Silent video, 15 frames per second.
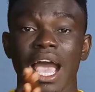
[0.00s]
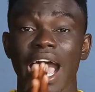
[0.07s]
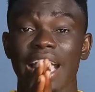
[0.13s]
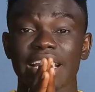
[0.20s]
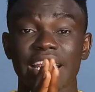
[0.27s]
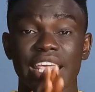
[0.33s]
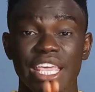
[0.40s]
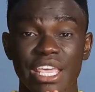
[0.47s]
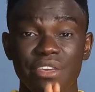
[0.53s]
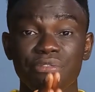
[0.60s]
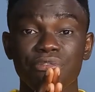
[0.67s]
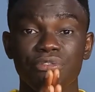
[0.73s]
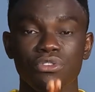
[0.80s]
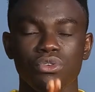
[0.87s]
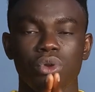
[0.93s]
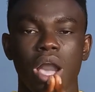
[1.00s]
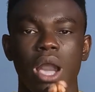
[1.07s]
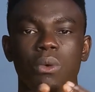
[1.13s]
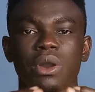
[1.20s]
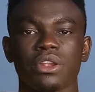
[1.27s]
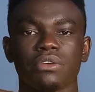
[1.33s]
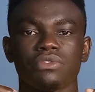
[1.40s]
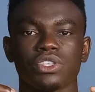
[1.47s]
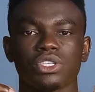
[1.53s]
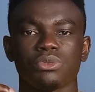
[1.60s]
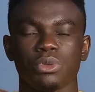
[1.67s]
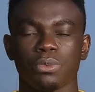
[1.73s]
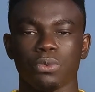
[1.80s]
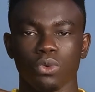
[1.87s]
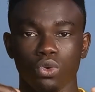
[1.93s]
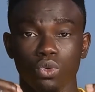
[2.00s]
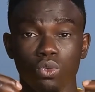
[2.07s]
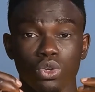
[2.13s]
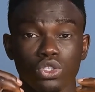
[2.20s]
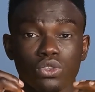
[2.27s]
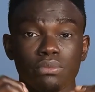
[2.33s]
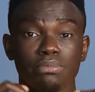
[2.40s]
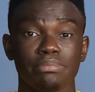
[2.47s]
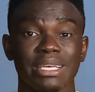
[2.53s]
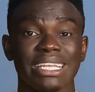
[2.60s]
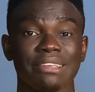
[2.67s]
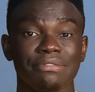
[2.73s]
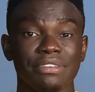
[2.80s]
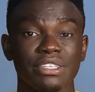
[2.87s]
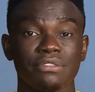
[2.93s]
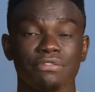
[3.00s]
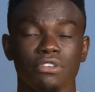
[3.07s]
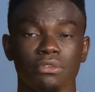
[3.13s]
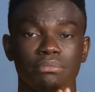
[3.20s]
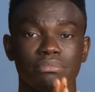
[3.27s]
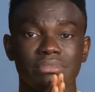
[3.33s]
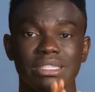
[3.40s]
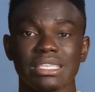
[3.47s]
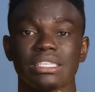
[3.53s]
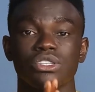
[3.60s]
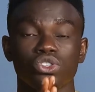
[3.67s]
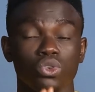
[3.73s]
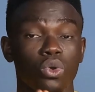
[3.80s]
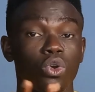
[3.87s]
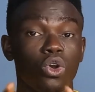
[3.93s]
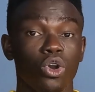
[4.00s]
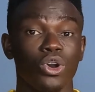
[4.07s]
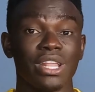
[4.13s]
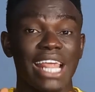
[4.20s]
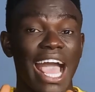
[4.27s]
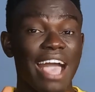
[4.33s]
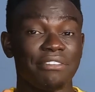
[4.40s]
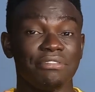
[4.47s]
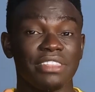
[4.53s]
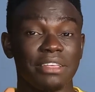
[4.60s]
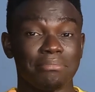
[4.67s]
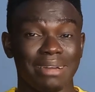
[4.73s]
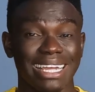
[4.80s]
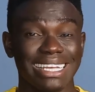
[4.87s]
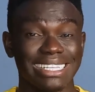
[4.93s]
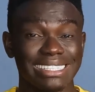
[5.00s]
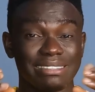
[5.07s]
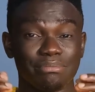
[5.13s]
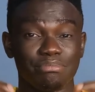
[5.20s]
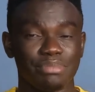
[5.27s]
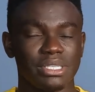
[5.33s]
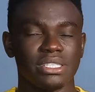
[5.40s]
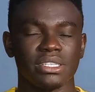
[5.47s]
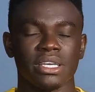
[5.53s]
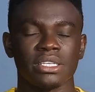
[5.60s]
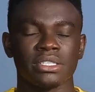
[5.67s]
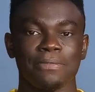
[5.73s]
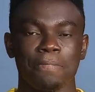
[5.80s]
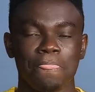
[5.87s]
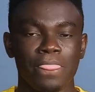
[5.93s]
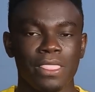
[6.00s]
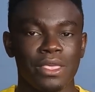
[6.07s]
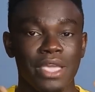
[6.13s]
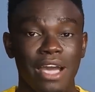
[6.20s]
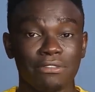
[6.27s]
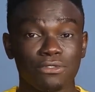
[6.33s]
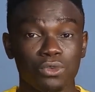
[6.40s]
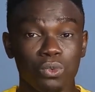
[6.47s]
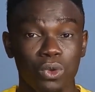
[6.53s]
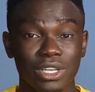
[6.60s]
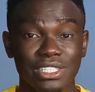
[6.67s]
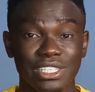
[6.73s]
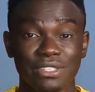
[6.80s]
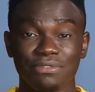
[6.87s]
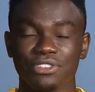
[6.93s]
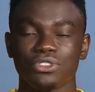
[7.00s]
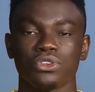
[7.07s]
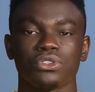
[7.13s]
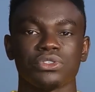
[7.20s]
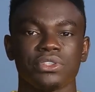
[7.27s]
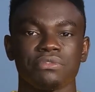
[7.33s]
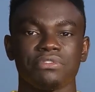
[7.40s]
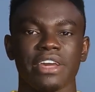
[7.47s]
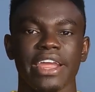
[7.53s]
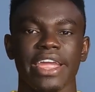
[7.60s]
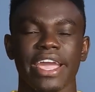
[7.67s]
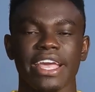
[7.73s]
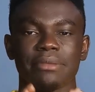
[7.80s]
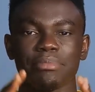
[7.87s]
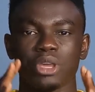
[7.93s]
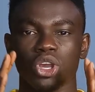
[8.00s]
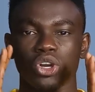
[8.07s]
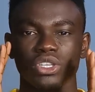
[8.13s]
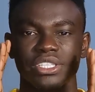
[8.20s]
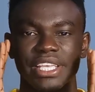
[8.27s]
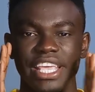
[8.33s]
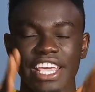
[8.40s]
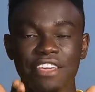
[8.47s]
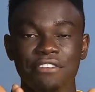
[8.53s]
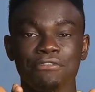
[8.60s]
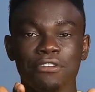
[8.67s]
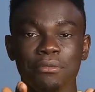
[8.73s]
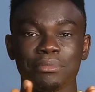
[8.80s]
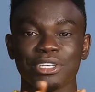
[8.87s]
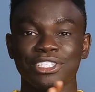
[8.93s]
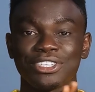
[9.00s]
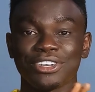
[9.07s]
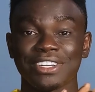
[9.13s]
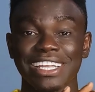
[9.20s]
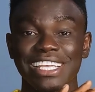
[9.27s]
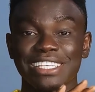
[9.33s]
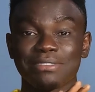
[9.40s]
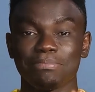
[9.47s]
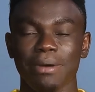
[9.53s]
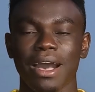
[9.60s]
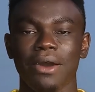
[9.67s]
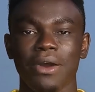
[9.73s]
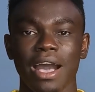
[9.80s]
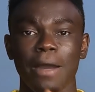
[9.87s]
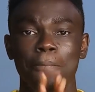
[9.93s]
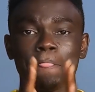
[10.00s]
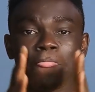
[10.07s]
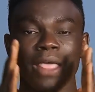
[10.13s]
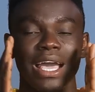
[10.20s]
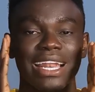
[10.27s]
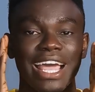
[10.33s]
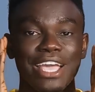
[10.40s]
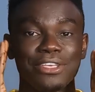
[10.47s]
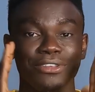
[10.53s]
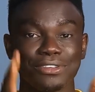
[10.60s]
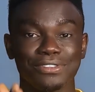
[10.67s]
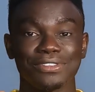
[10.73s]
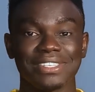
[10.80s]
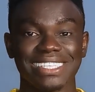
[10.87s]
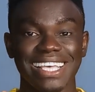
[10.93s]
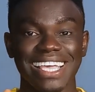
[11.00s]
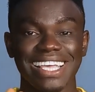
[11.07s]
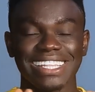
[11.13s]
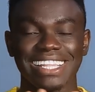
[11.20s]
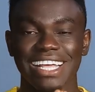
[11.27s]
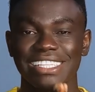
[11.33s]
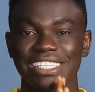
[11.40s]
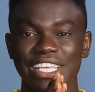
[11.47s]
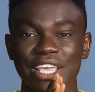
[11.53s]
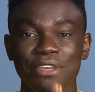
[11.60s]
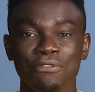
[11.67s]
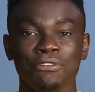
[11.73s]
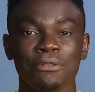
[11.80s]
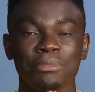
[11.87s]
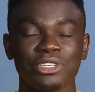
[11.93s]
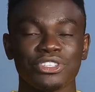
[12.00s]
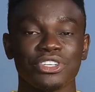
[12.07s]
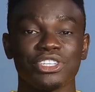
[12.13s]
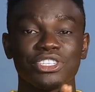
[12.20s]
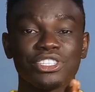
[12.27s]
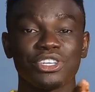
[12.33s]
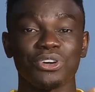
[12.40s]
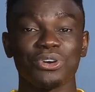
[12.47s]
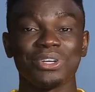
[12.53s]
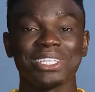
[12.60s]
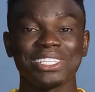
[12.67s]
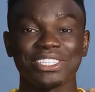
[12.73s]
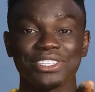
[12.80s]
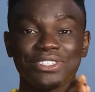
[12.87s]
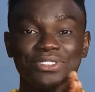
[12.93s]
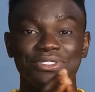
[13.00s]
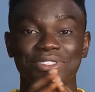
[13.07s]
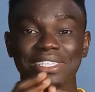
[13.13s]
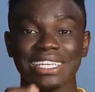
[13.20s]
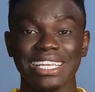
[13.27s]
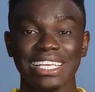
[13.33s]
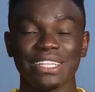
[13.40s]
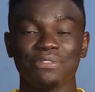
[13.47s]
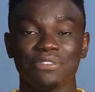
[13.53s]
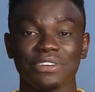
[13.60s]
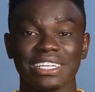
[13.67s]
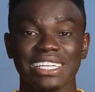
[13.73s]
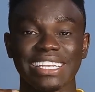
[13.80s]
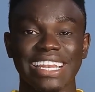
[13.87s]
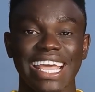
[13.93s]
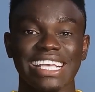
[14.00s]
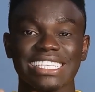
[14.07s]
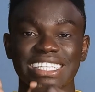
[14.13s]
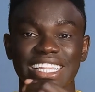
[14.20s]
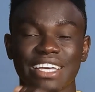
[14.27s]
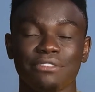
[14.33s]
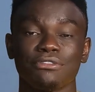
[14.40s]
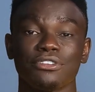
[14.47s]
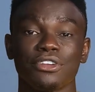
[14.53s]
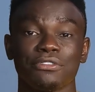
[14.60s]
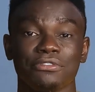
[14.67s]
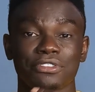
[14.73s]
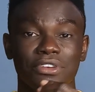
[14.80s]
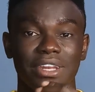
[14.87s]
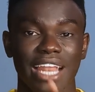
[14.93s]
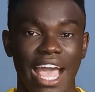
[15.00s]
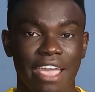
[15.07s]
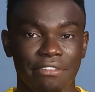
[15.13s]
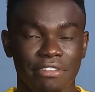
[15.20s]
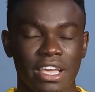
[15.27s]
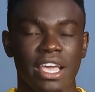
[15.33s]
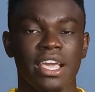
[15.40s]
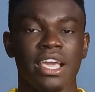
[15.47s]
And if you are one of these people who want to benefit from this so-called affiliate marketing business, you have to watch this video to the very end because information is power. And I used to say that information is the only thing you need for the next level of your life.